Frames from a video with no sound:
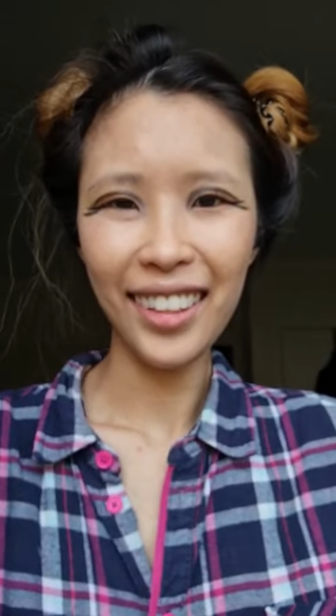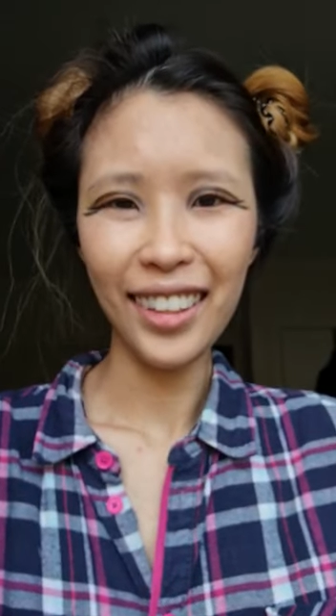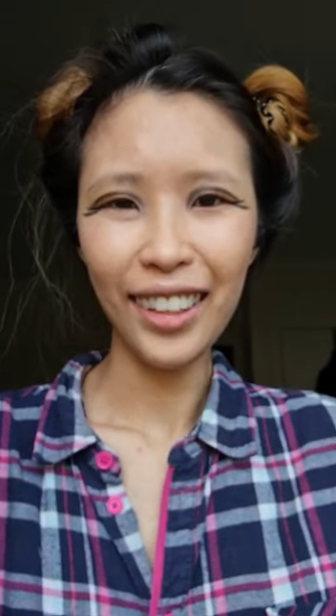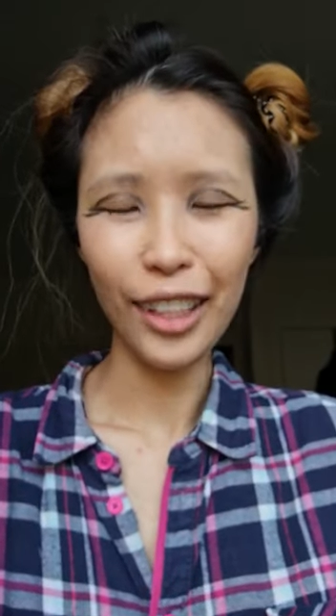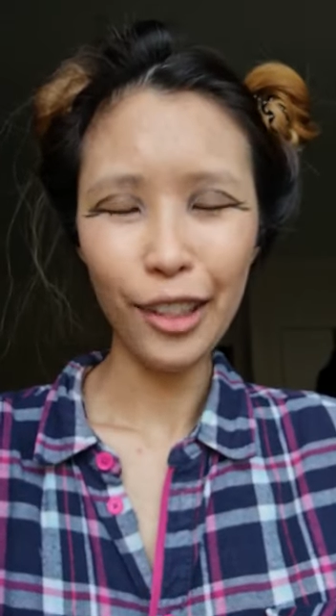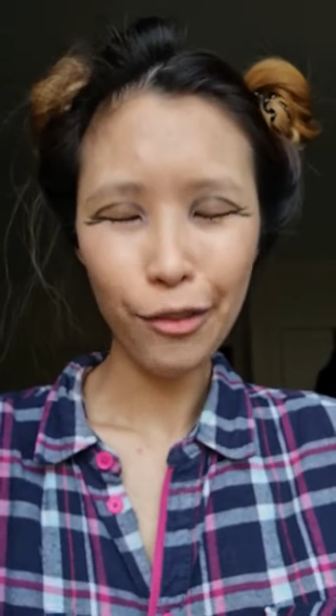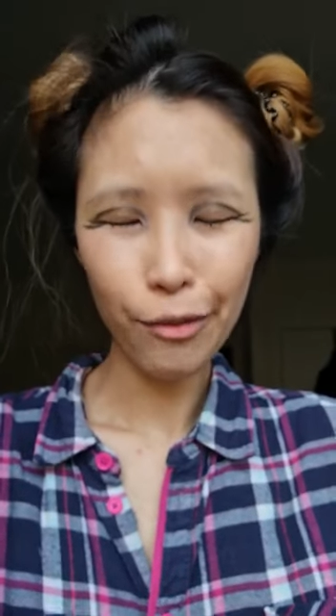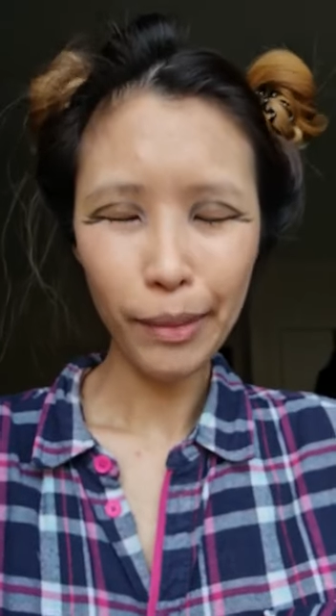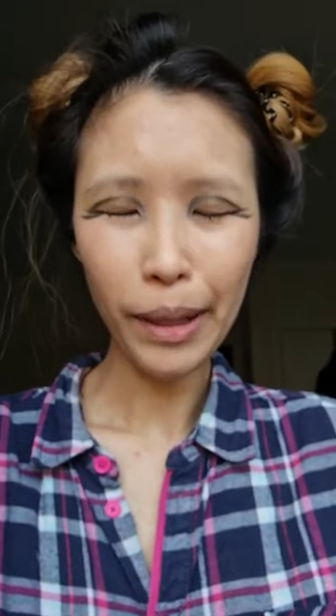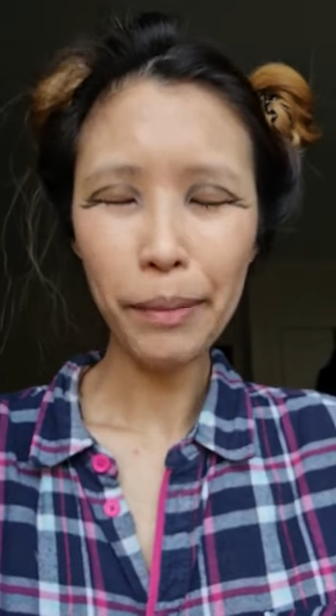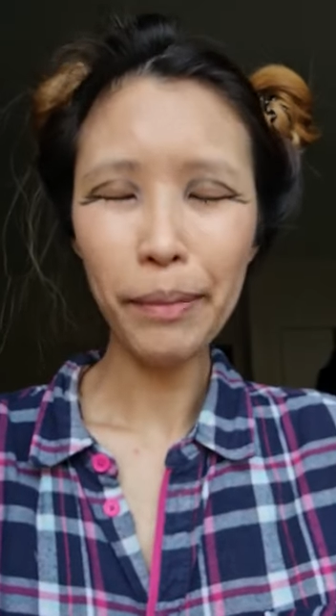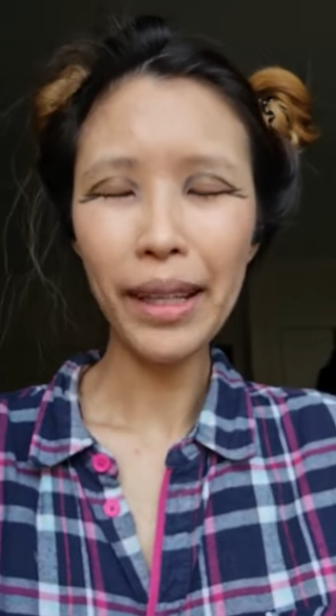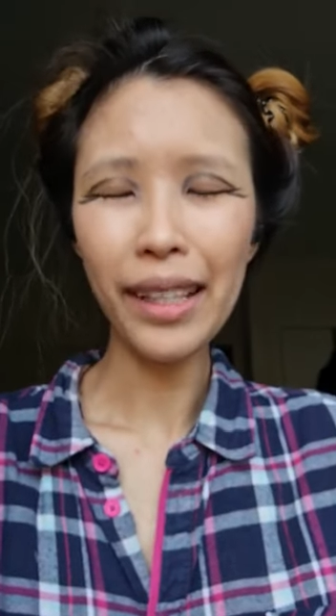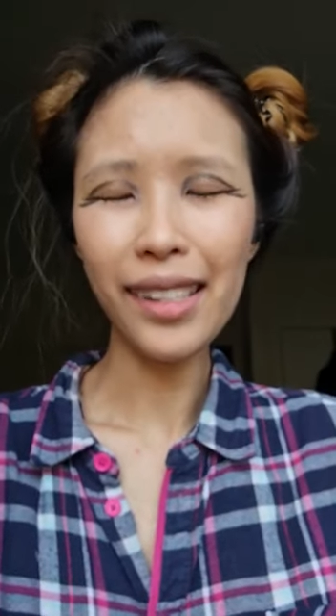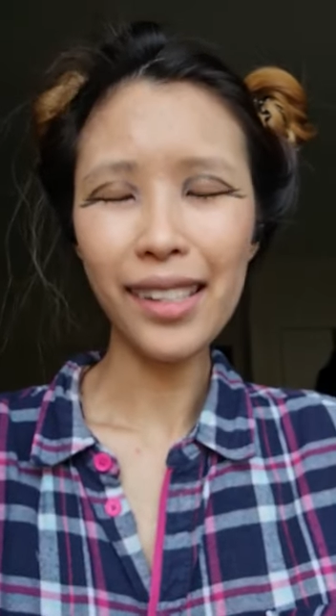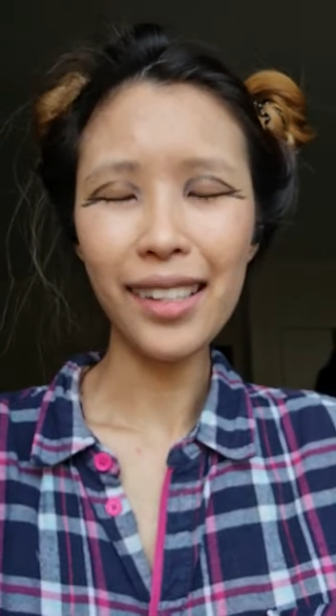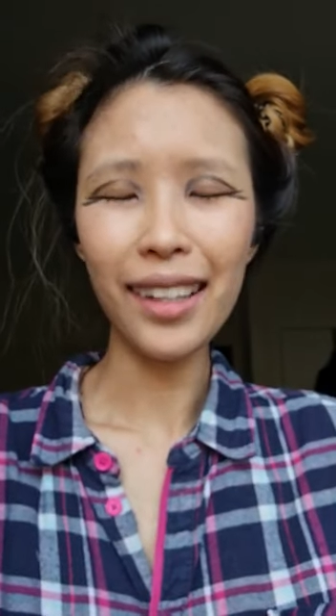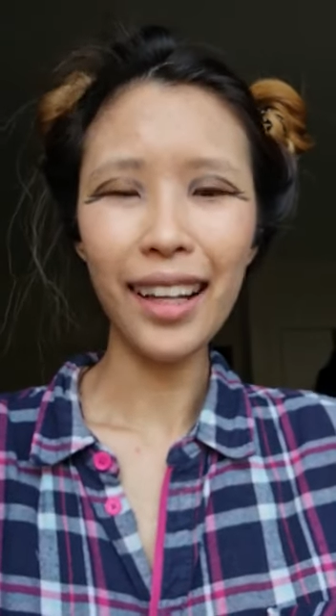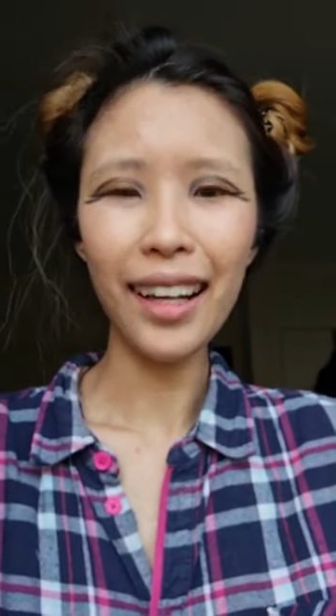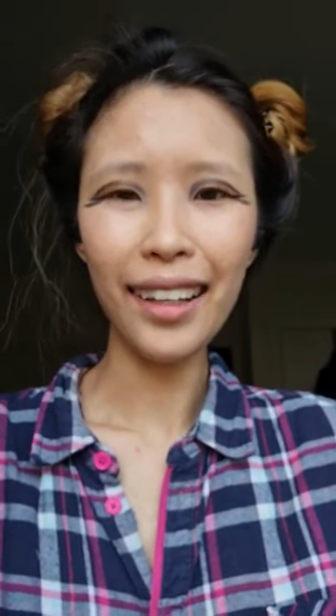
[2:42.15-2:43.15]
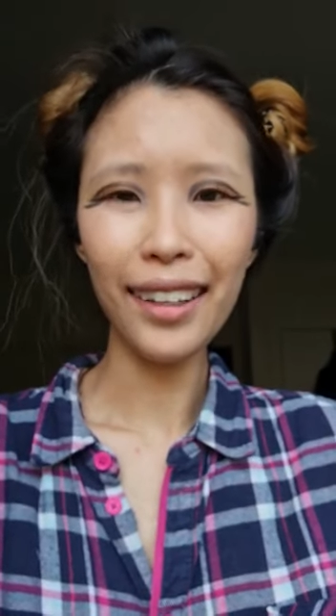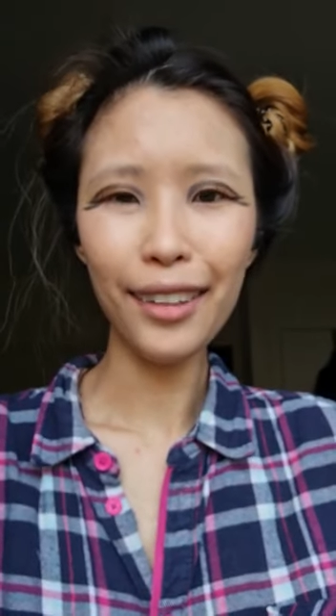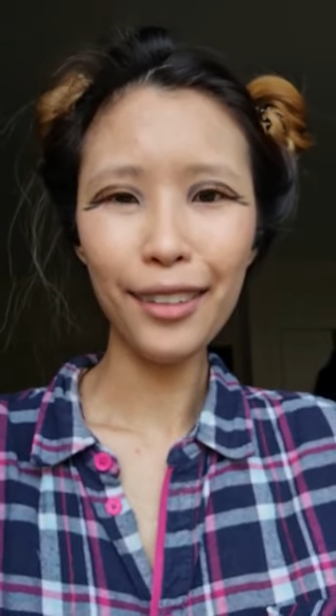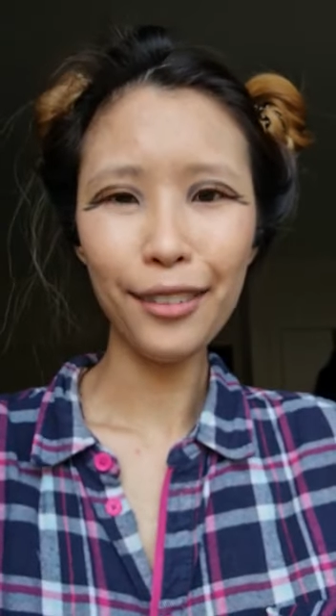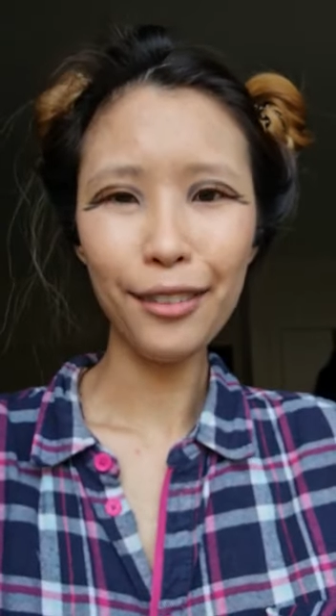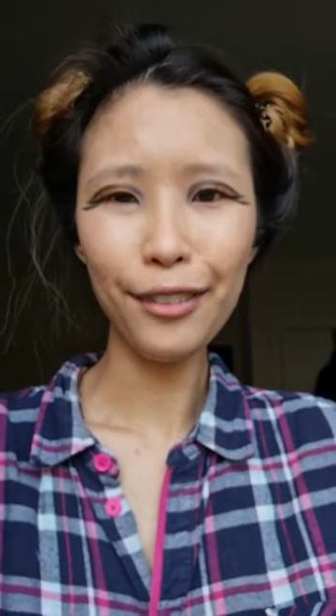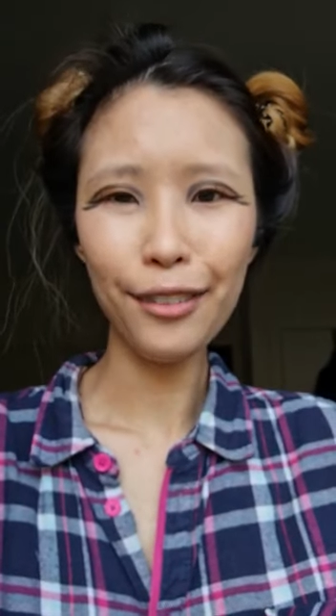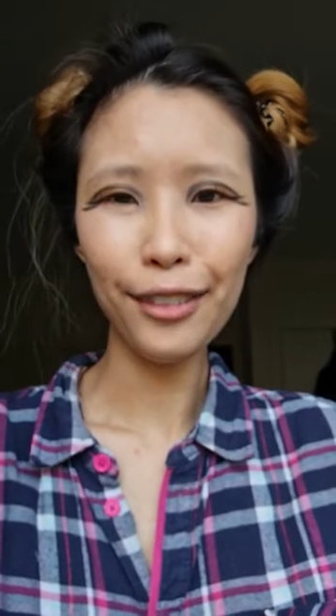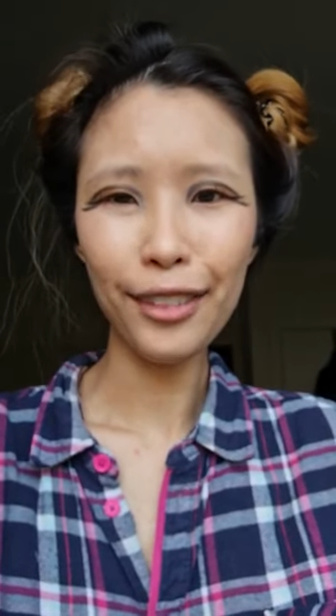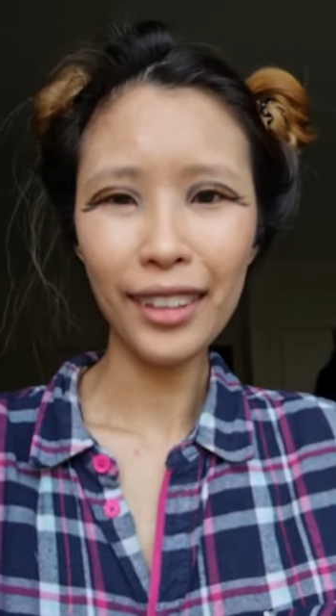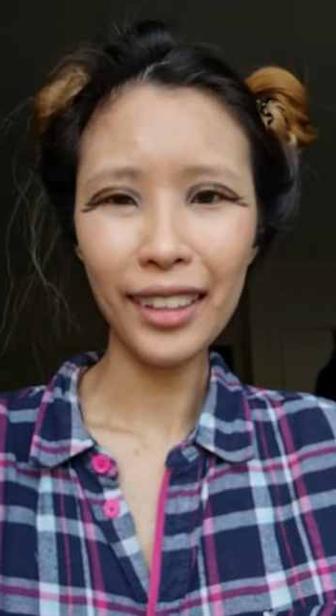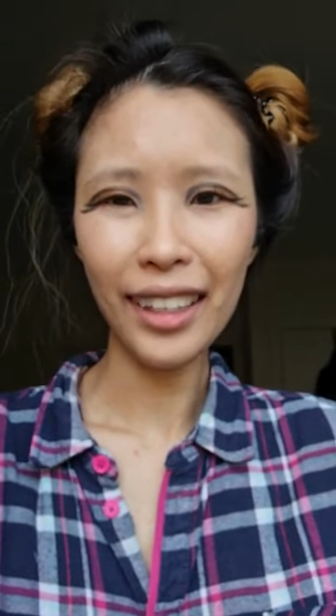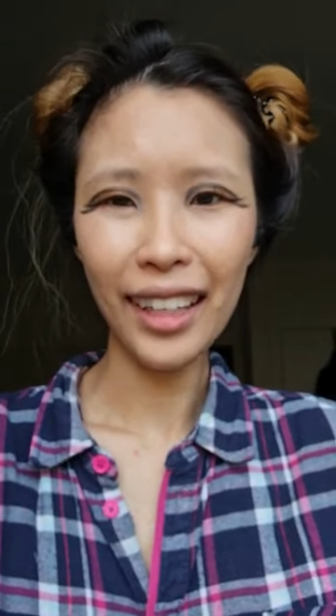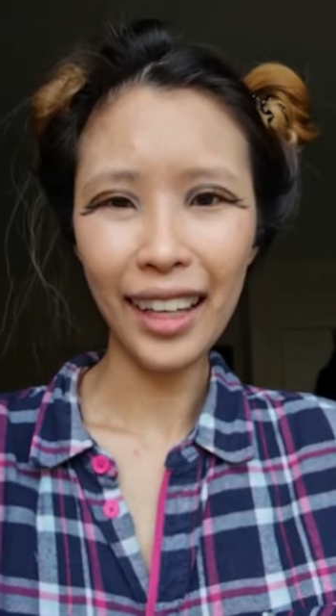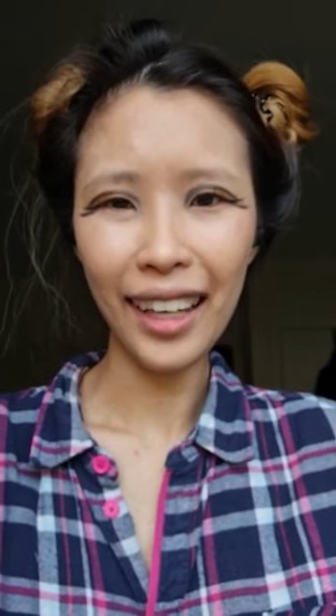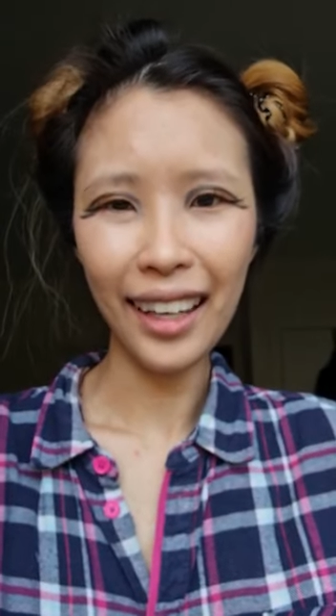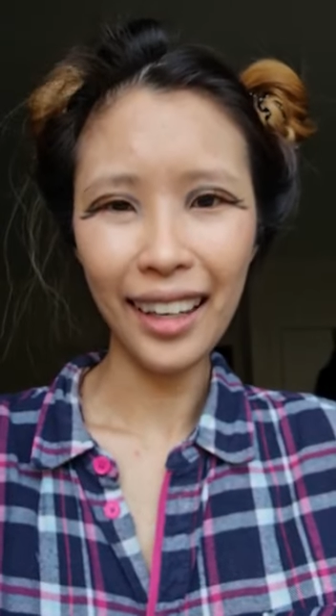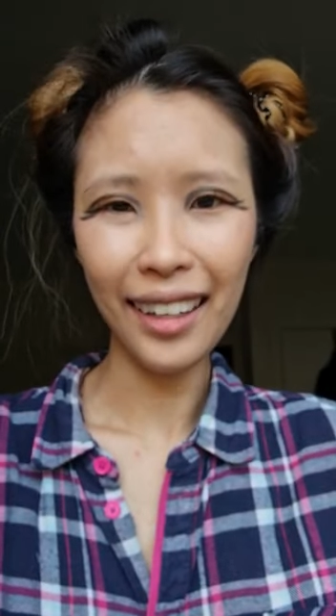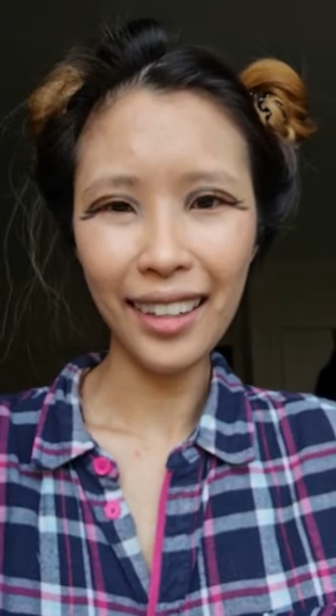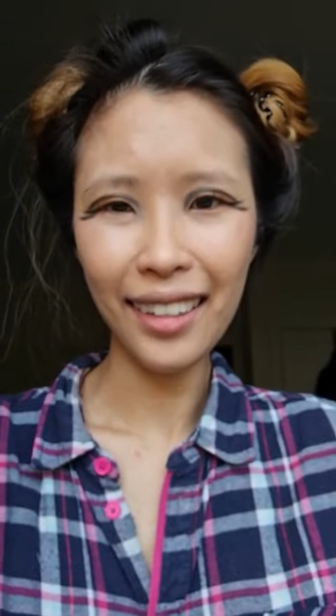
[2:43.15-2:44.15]
live my best life,
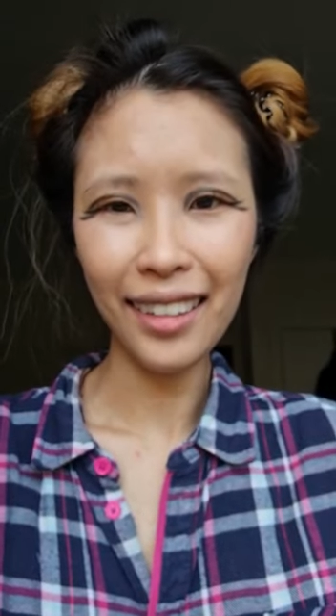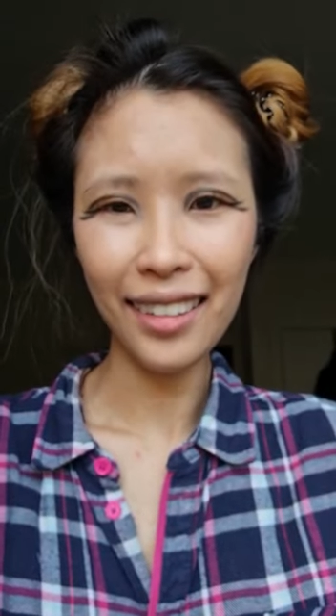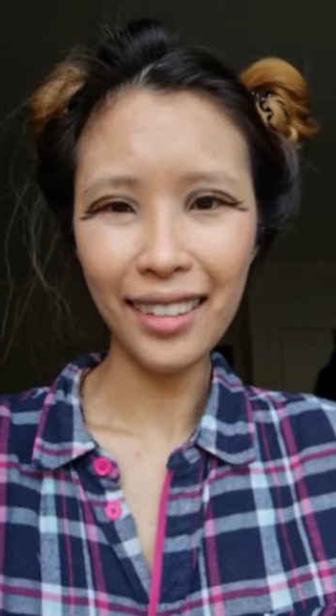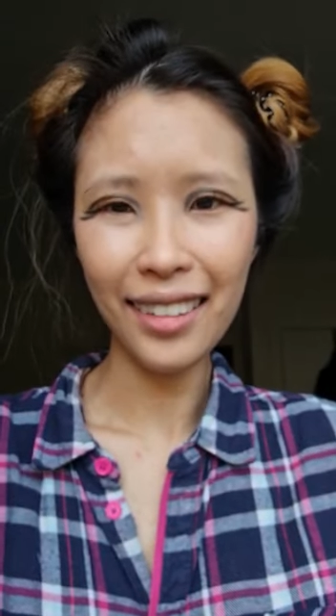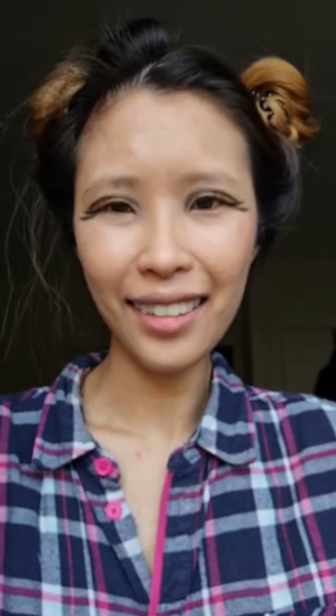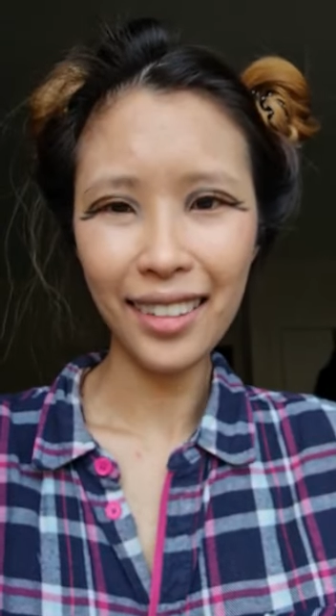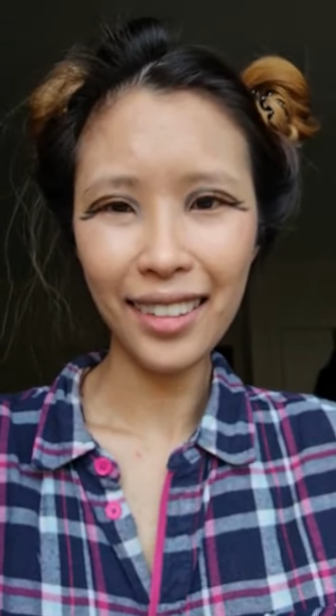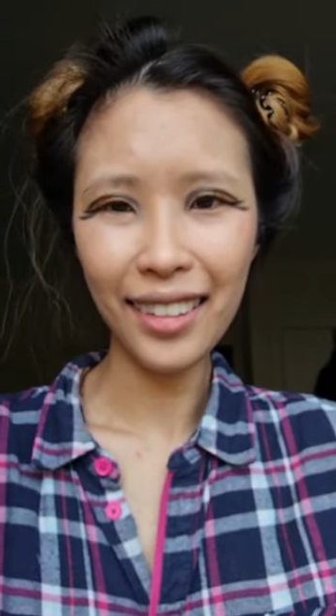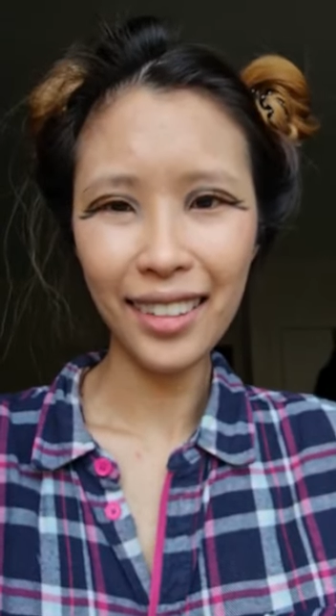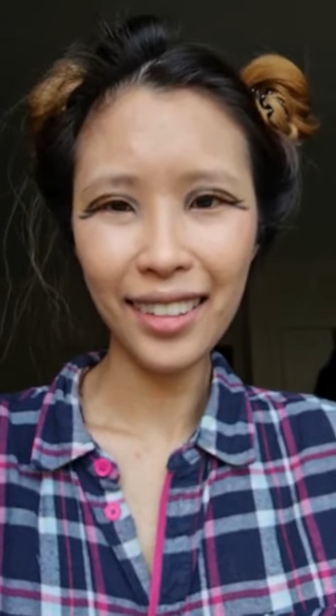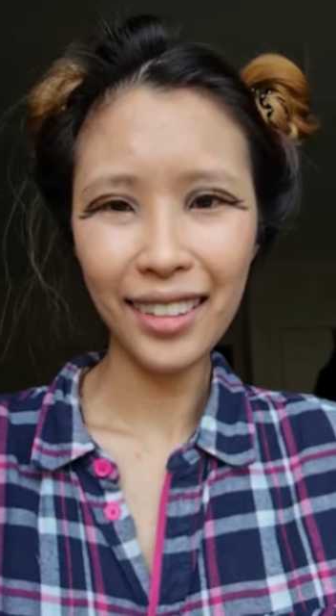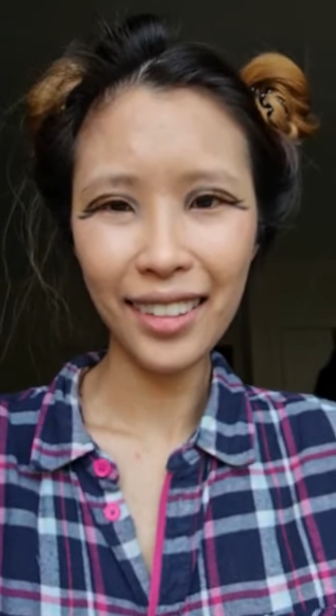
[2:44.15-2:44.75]
and